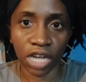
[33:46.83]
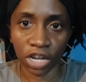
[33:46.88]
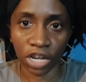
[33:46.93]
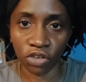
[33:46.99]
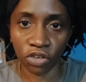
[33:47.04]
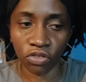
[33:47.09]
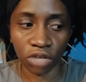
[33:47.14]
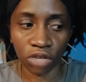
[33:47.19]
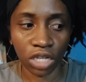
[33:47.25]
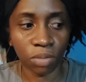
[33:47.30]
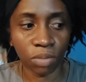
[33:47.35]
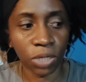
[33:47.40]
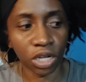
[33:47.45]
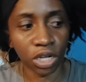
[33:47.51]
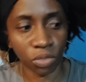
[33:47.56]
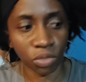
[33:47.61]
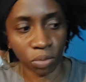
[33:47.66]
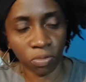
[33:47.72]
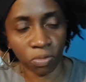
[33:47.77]
entries
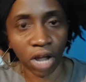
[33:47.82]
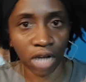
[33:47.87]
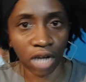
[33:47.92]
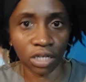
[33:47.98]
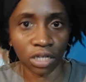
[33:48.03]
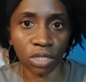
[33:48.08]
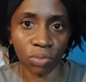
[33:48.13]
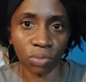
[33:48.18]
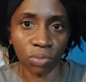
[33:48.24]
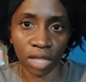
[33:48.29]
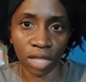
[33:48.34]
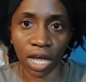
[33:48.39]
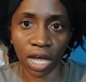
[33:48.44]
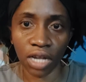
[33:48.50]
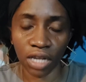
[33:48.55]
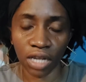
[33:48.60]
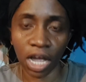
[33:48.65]
because we practiced with that,